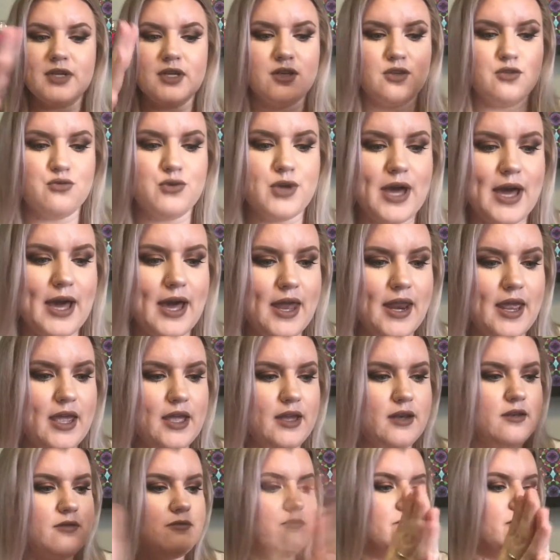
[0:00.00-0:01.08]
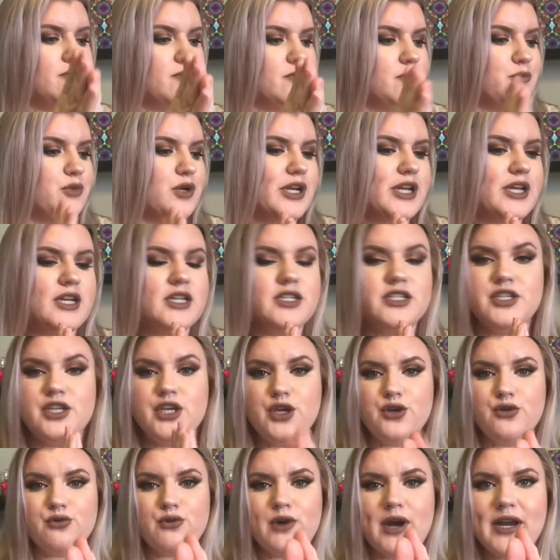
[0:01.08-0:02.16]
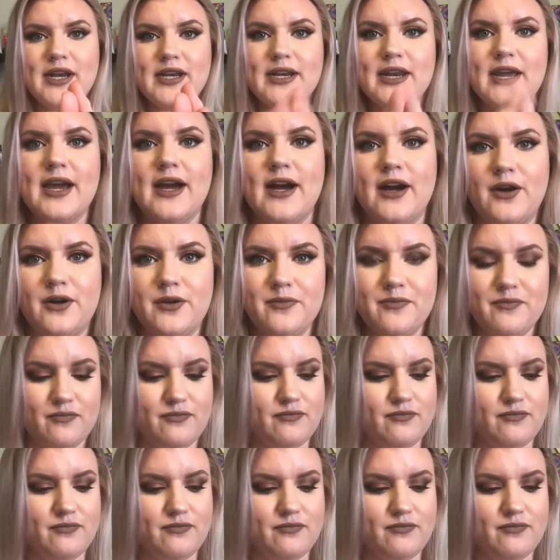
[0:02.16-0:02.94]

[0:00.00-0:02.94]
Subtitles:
You got it. I'm bringing it to you right now.